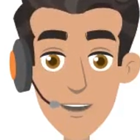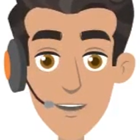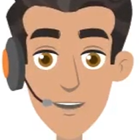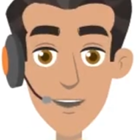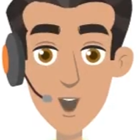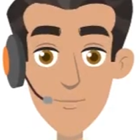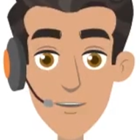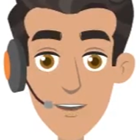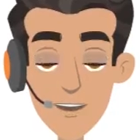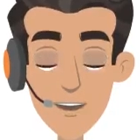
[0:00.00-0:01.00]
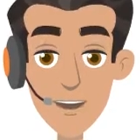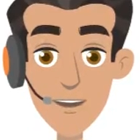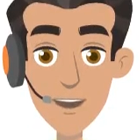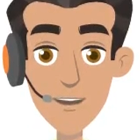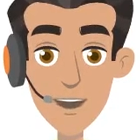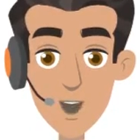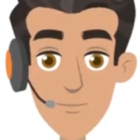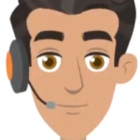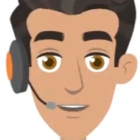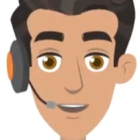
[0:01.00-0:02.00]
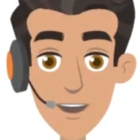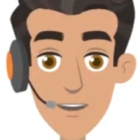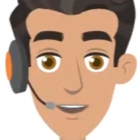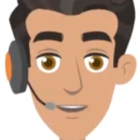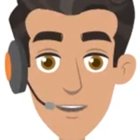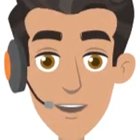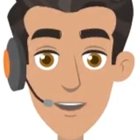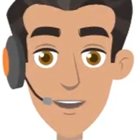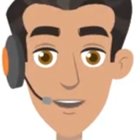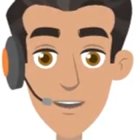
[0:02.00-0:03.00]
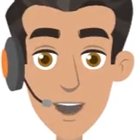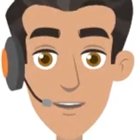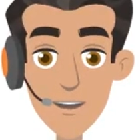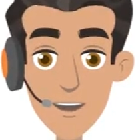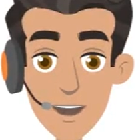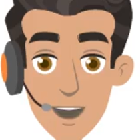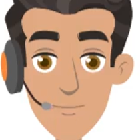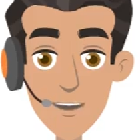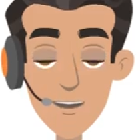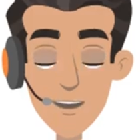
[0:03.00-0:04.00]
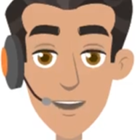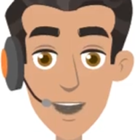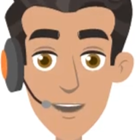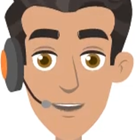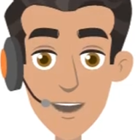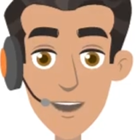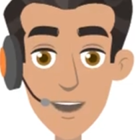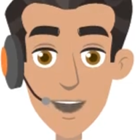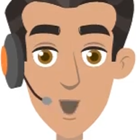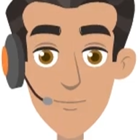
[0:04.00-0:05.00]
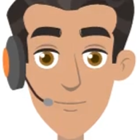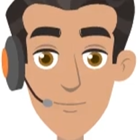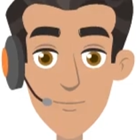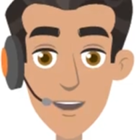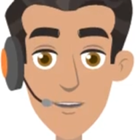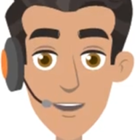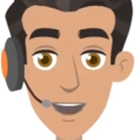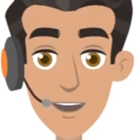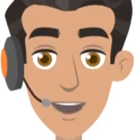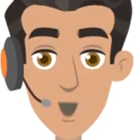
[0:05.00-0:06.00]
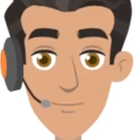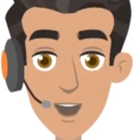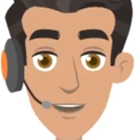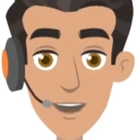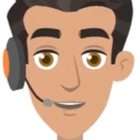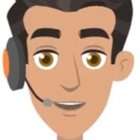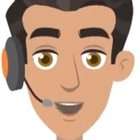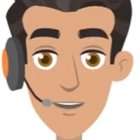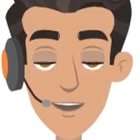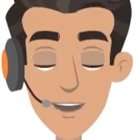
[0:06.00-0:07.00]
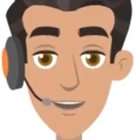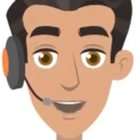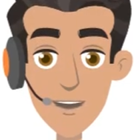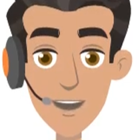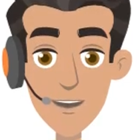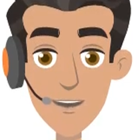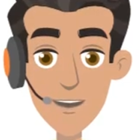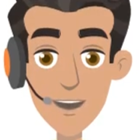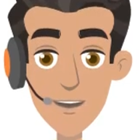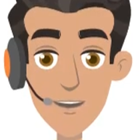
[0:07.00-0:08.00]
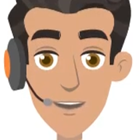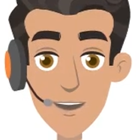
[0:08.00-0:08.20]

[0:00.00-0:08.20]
how, and to what degree, a government intervenes in the economy, or a certain industry. Basically, all the influences that a government has on your